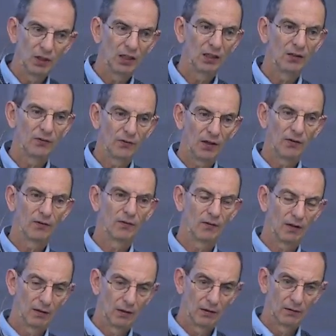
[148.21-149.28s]
any sense
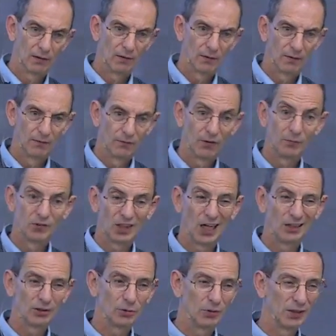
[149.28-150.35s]
from
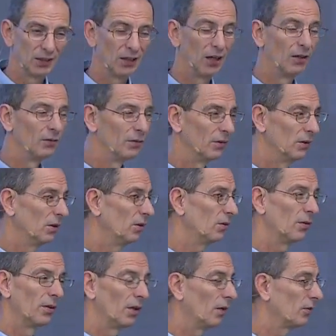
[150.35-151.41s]
Joshua that
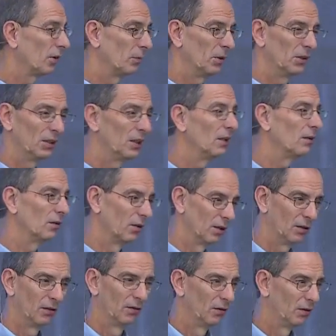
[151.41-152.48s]
you're the ultimate leader
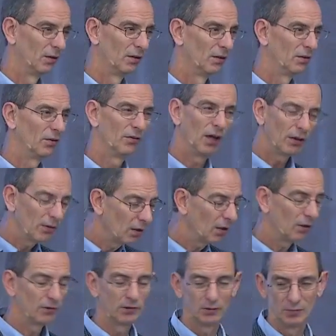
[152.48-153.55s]
here. You're not the
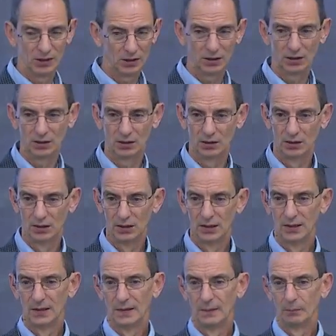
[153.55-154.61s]
ultimate leader.
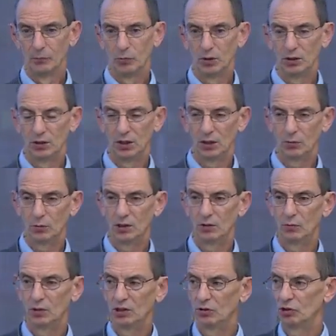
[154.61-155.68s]
When
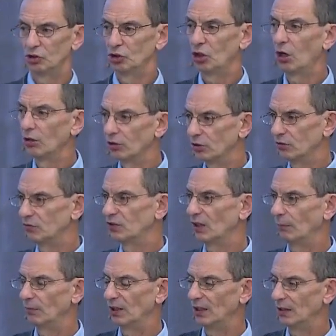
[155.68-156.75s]
you're in charge of
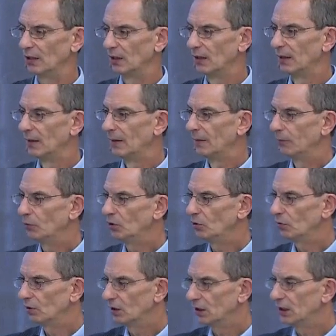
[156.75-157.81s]
something, when
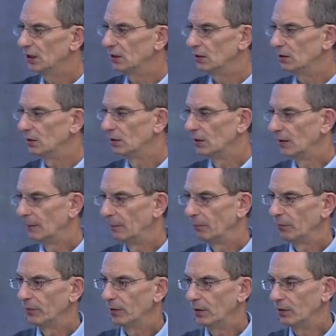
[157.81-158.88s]
you're the leader,
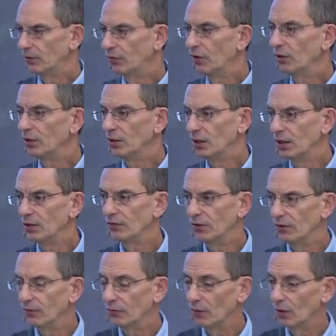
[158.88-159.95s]
it's very
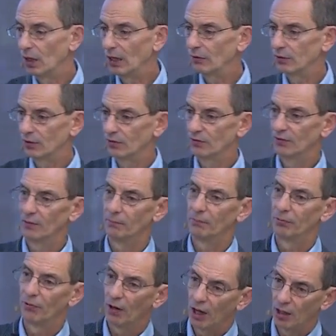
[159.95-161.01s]
easy for arrogance and
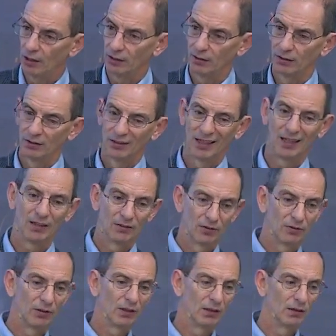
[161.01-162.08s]
pride to
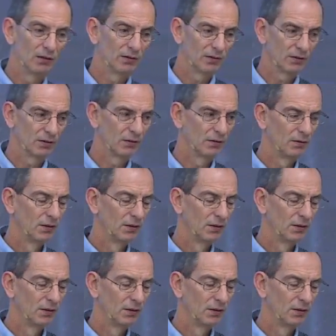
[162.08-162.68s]
enter in, isn't it?